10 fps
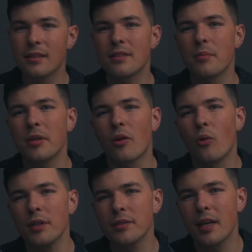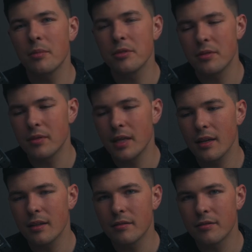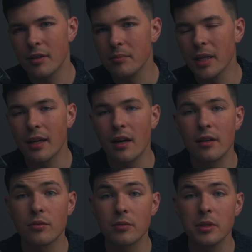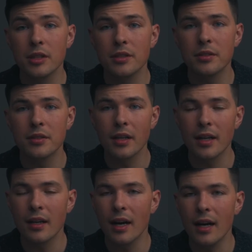some of the coiled cables you can get from like Condor Blue or